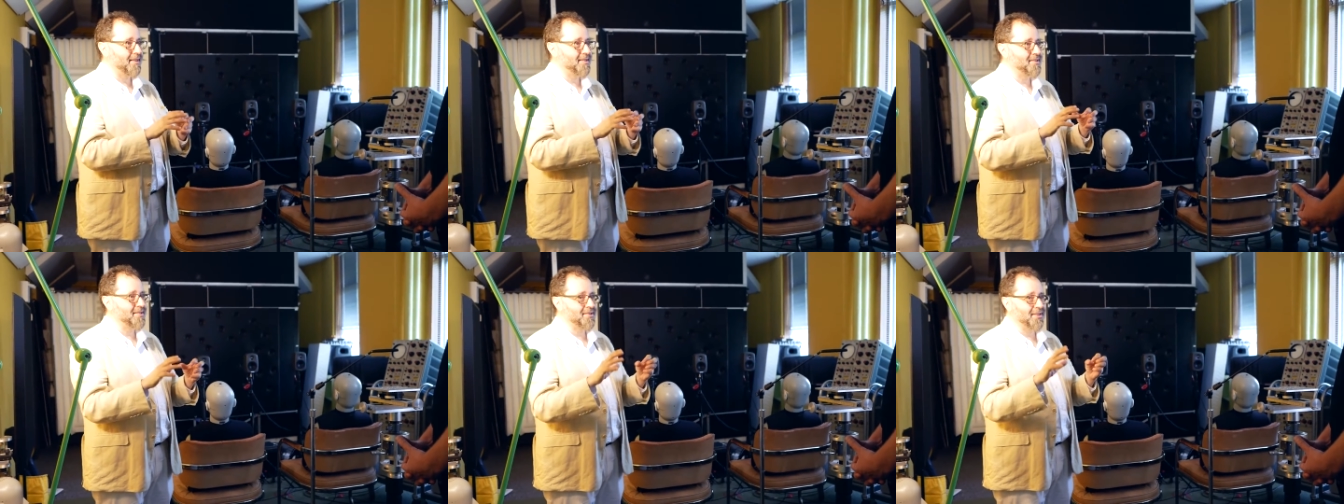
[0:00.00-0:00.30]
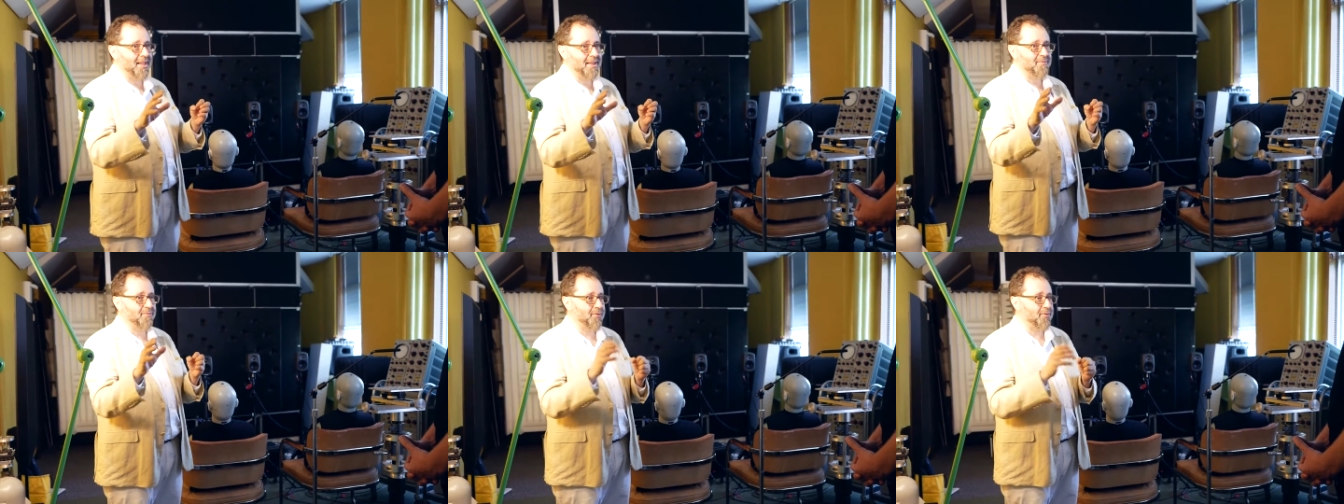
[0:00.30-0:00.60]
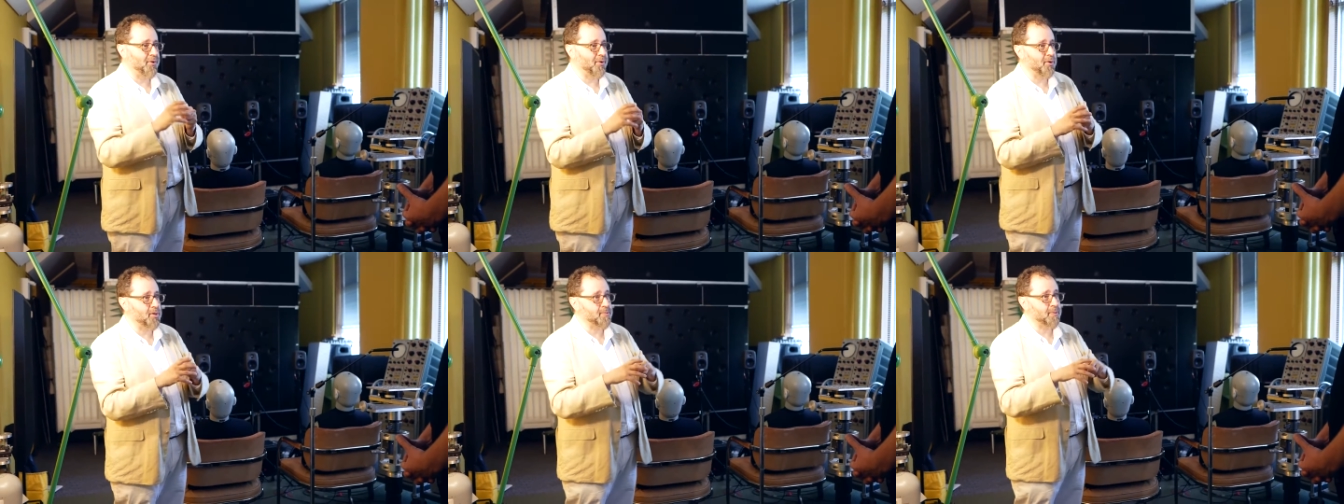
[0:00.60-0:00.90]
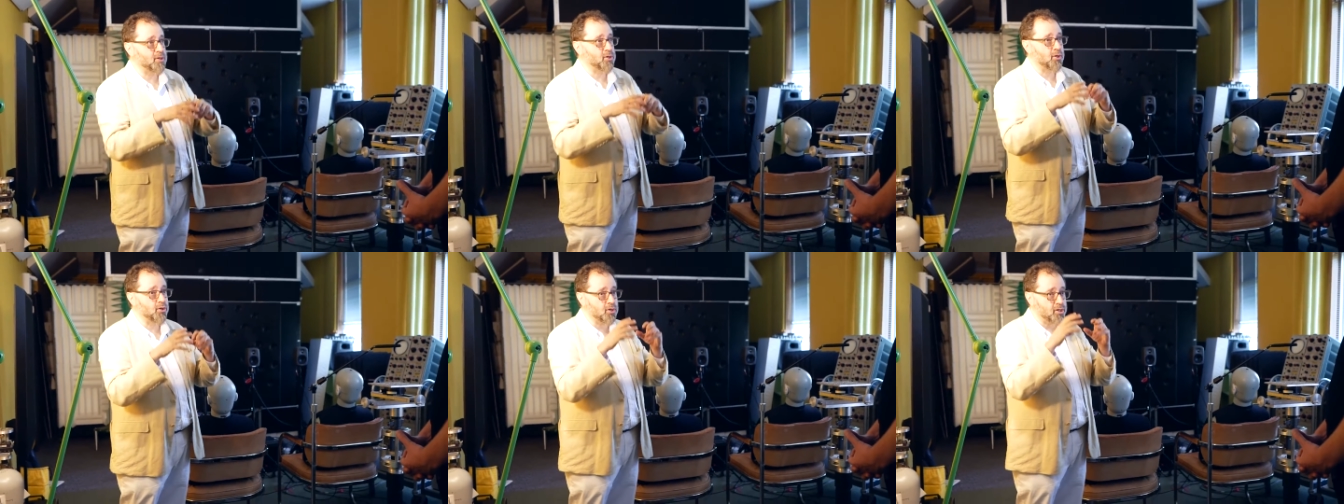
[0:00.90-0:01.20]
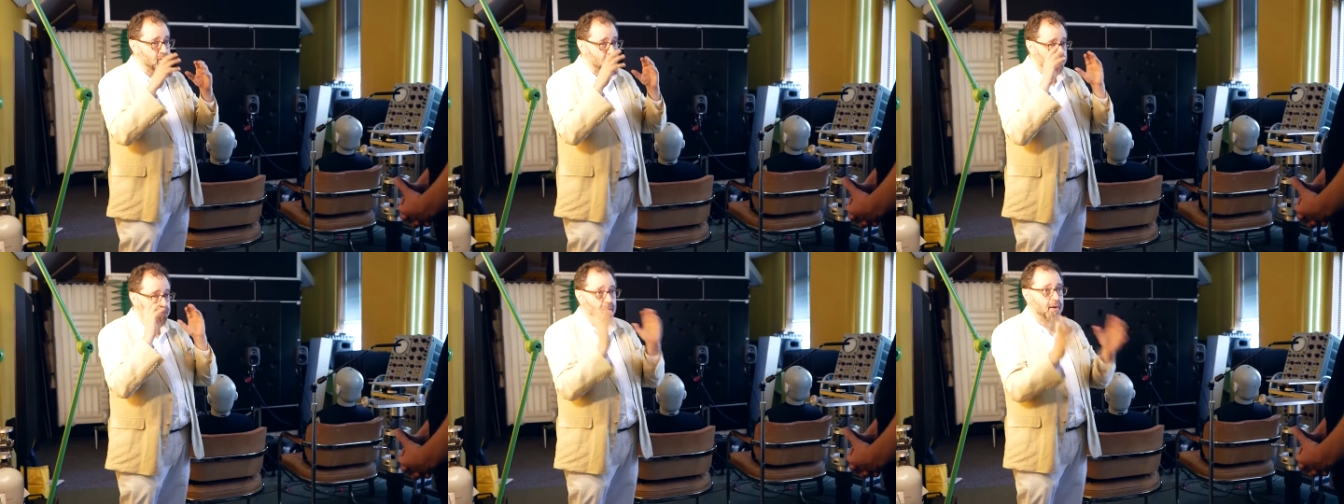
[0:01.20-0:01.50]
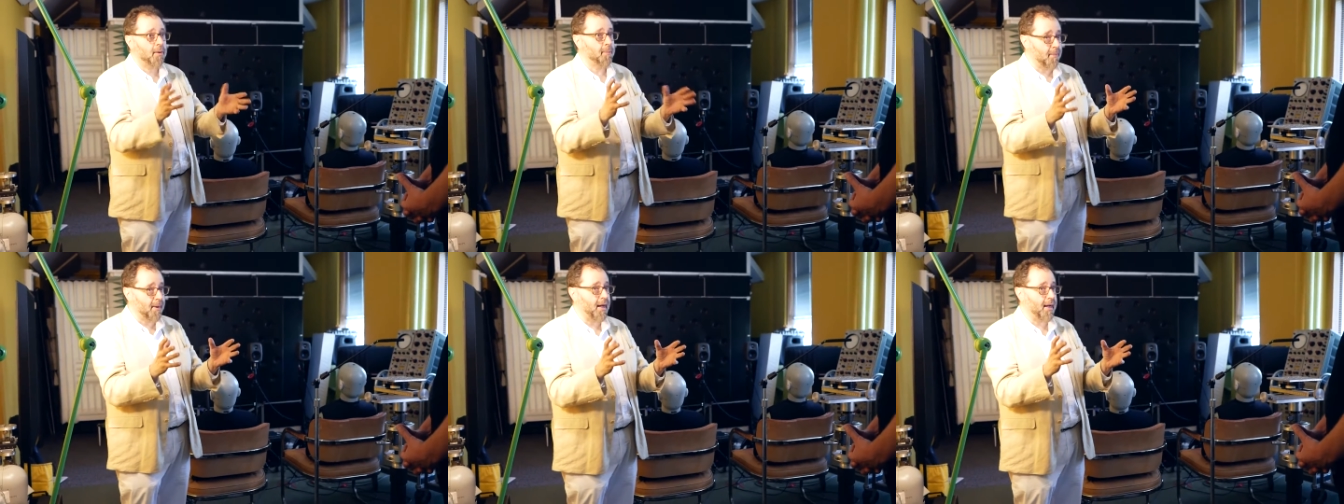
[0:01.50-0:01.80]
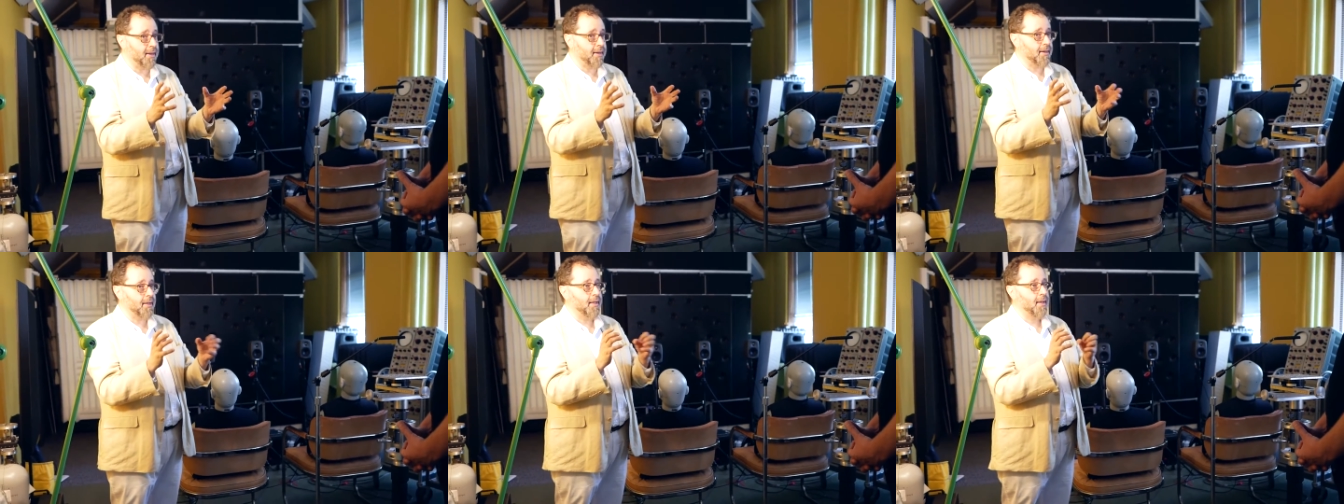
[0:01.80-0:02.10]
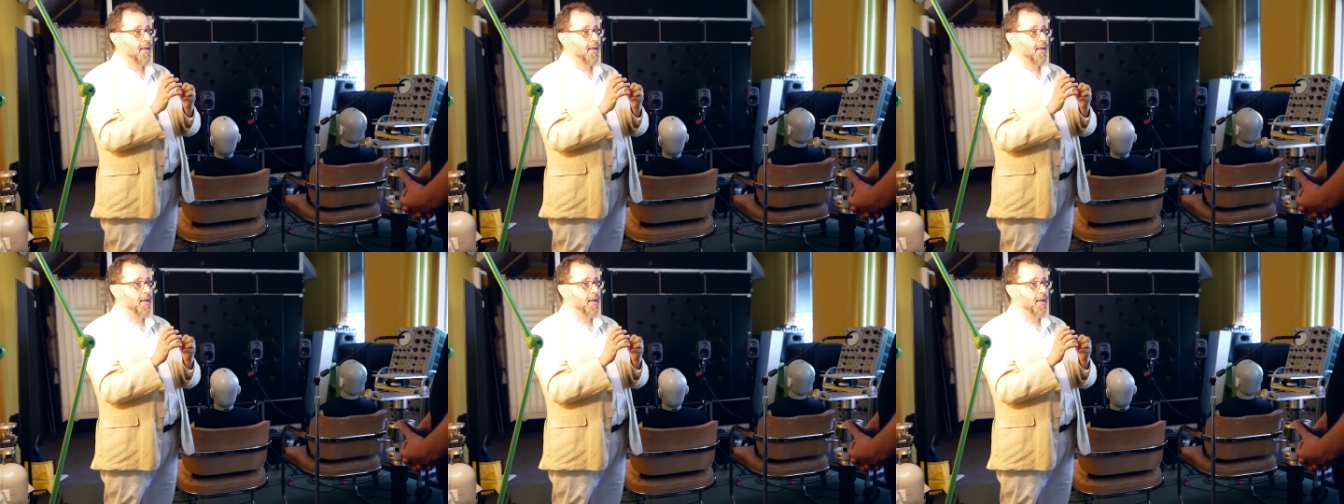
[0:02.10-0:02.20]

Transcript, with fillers: This is again for the nerds. But just the bottom line